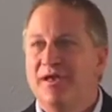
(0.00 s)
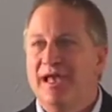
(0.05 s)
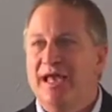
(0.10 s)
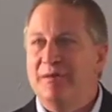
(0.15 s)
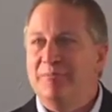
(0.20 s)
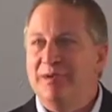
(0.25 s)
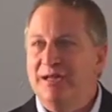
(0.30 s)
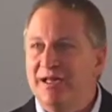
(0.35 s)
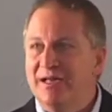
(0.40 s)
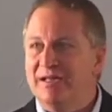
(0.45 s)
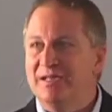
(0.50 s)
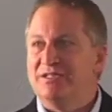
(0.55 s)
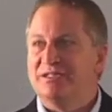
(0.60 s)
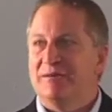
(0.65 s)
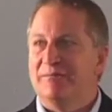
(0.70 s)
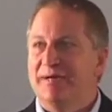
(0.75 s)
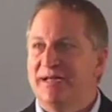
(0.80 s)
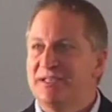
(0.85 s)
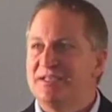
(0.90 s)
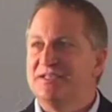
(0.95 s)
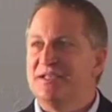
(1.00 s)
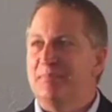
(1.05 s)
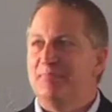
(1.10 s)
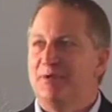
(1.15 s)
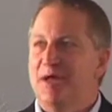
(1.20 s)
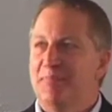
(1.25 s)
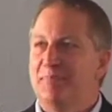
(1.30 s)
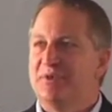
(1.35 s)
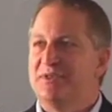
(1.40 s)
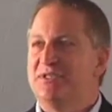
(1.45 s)
Immediately somebody
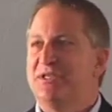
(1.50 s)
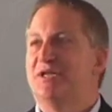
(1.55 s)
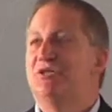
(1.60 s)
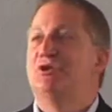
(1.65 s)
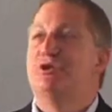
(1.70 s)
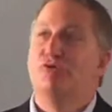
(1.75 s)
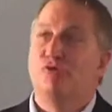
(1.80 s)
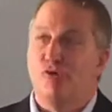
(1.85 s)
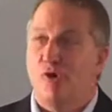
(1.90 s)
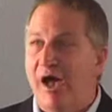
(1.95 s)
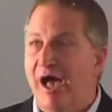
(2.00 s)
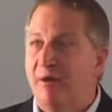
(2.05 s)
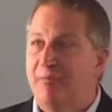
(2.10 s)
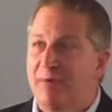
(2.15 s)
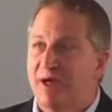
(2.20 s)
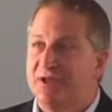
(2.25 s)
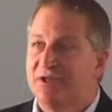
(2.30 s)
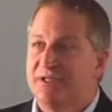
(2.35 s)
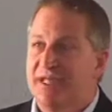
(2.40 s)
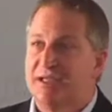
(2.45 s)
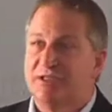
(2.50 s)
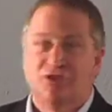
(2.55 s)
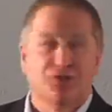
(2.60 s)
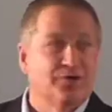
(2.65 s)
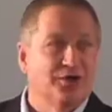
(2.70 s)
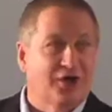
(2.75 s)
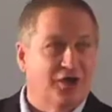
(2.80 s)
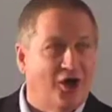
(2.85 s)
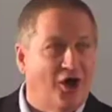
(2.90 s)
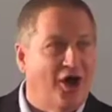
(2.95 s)
stepped up and said, Do you how much that's
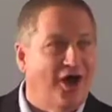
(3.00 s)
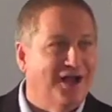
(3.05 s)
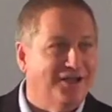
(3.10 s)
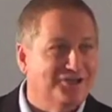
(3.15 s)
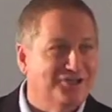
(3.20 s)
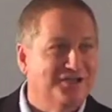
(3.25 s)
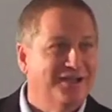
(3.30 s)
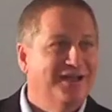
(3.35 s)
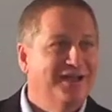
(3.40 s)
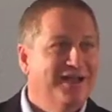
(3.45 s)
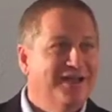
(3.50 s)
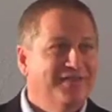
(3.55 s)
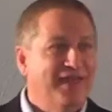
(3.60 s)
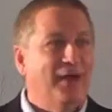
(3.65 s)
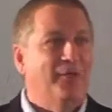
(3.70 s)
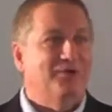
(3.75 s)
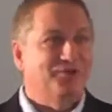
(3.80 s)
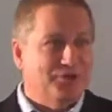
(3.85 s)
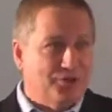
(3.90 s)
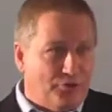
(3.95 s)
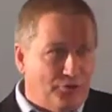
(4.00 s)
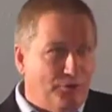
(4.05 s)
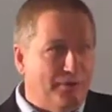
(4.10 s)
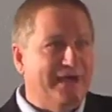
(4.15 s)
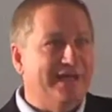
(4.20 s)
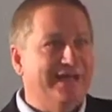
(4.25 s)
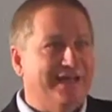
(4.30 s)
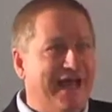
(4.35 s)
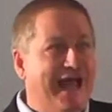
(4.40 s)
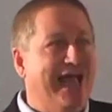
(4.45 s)
going to cost? That was the
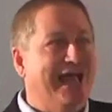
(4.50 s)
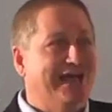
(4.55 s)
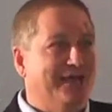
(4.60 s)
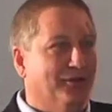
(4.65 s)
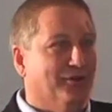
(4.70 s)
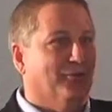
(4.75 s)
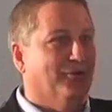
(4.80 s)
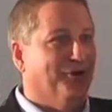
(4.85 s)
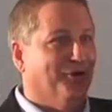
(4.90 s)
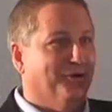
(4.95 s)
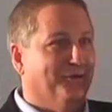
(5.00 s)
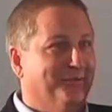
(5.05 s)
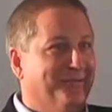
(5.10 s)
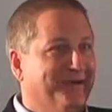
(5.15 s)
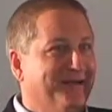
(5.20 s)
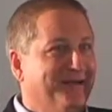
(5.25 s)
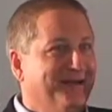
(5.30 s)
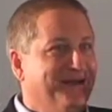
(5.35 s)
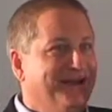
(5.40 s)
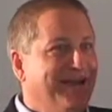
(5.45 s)
green guy in the room.